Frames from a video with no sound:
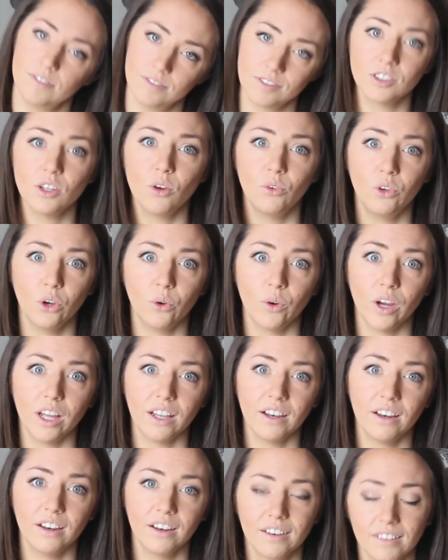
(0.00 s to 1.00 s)
So do it.
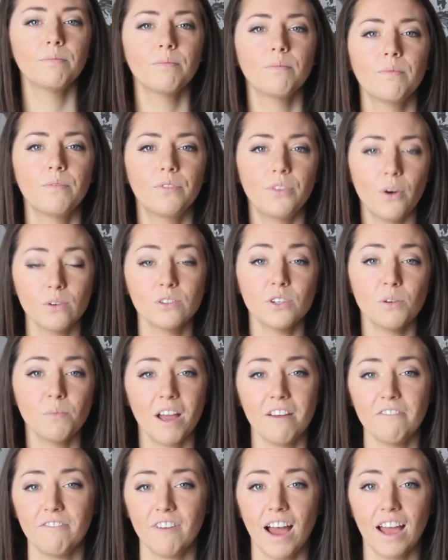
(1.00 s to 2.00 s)
Those are
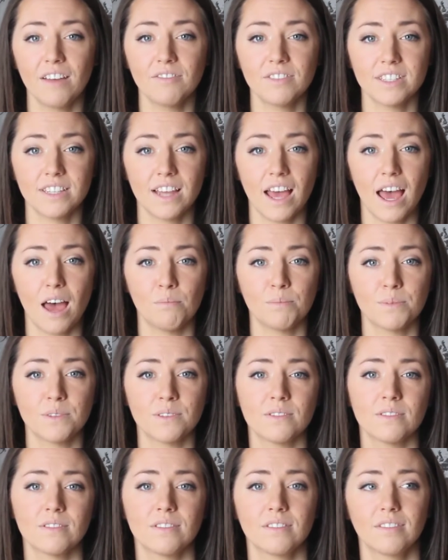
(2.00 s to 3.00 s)
my 5
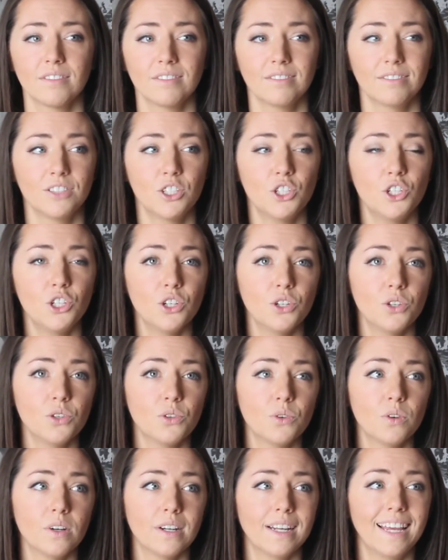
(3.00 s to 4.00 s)
steps
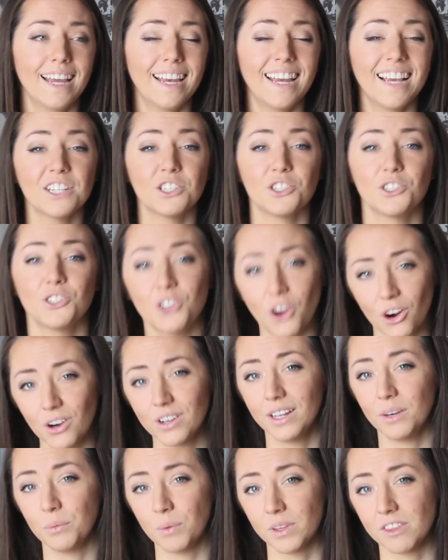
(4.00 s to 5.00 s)
to getting
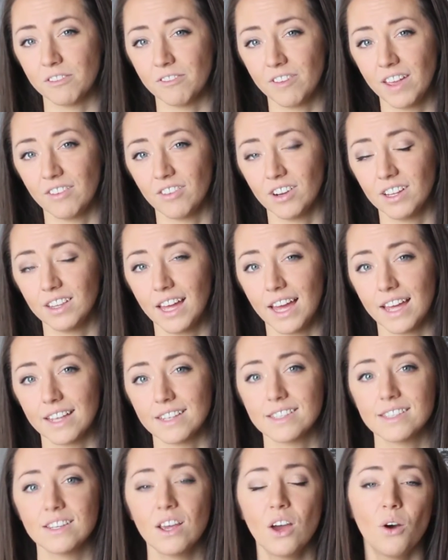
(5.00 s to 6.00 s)
started with the favorite
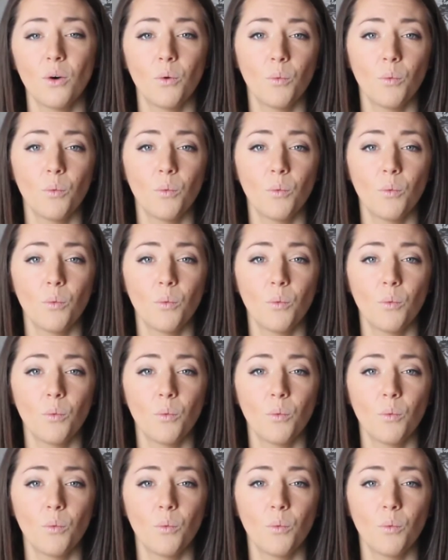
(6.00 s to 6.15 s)
list.